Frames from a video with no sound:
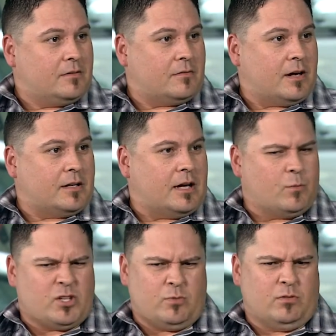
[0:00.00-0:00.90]
Right. And
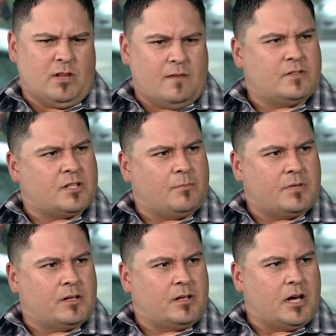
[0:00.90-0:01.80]
when you love
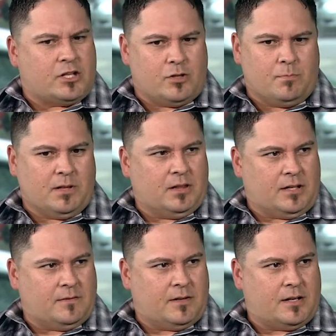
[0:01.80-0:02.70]
something and you
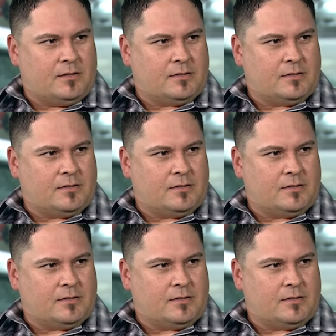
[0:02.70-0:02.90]
believe in it,